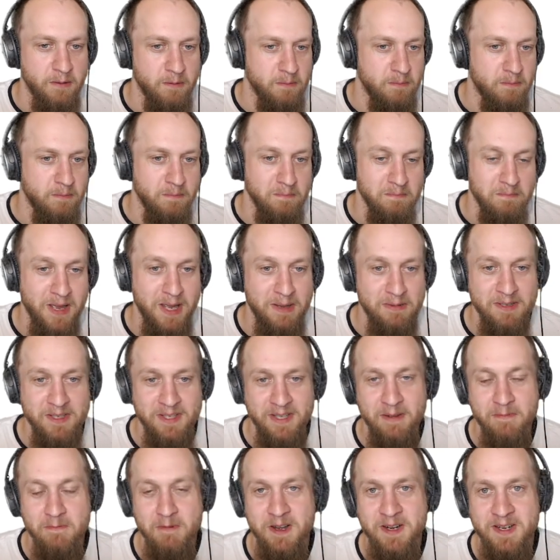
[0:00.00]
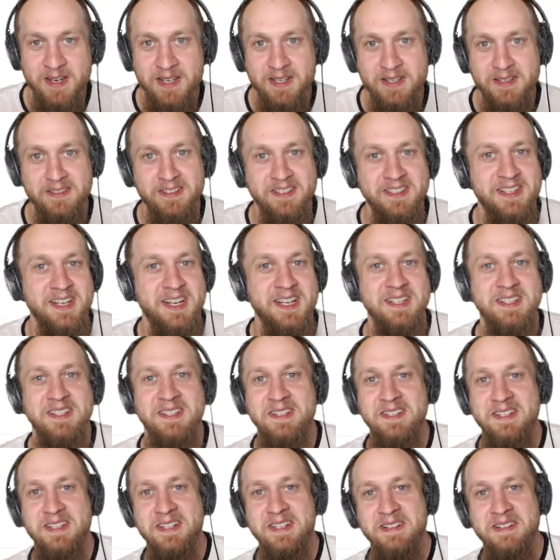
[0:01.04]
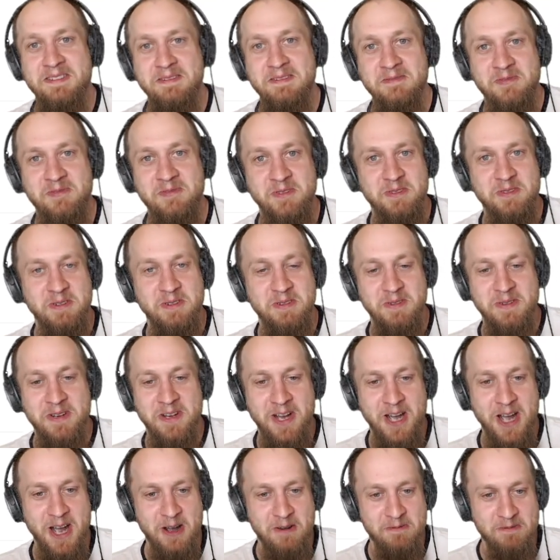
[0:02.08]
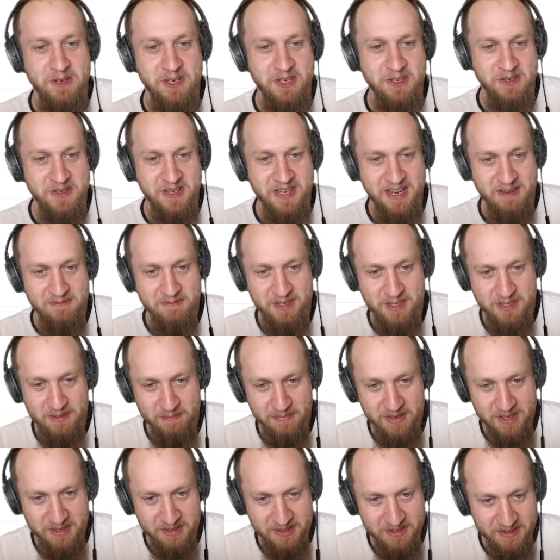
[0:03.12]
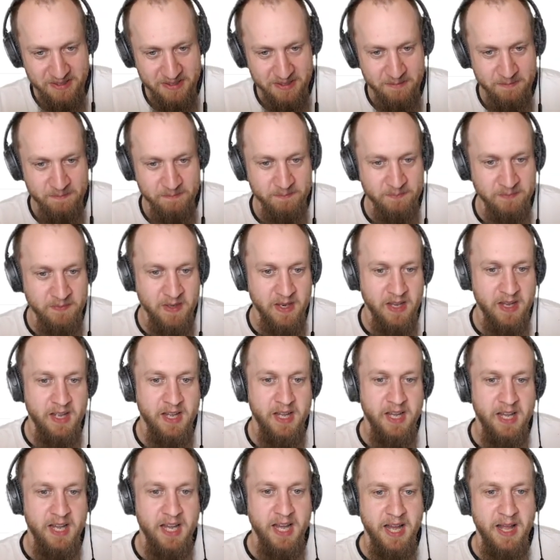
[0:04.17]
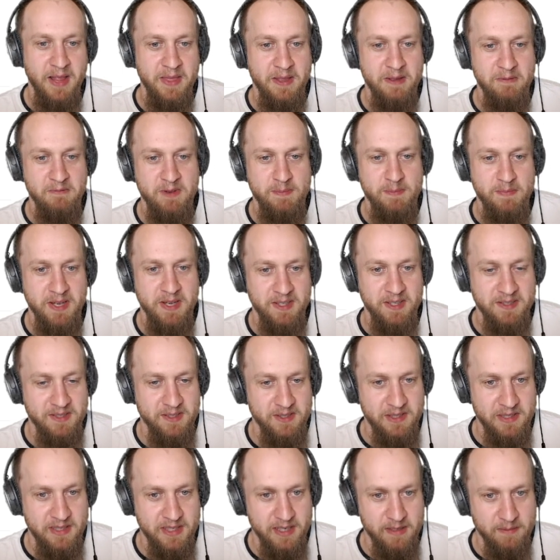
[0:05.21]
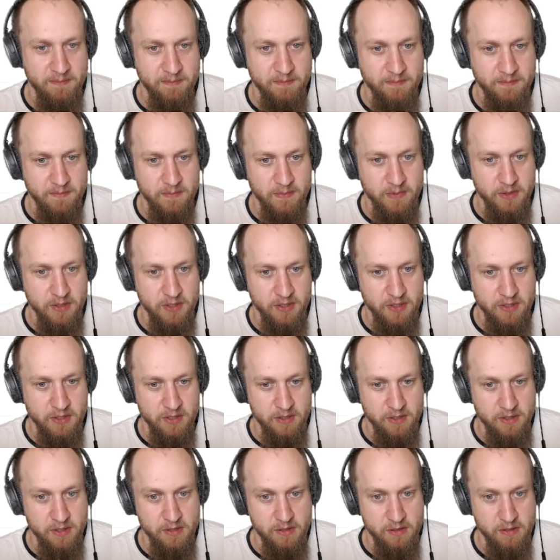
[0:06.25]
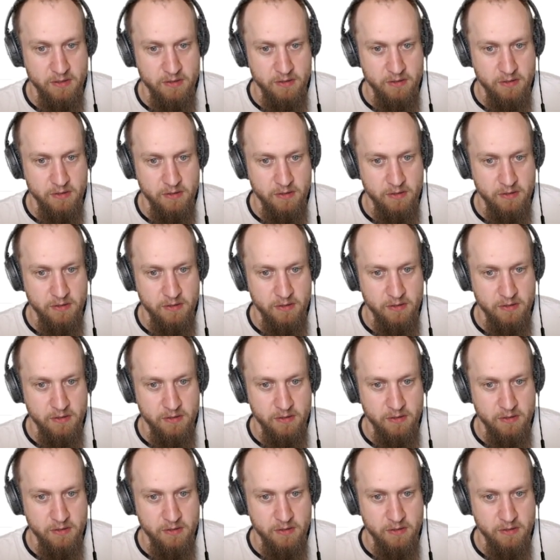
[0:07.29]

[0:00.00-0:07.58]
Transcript: Maybe someone has a nice idea how we should name this browser, and then we pick this name. So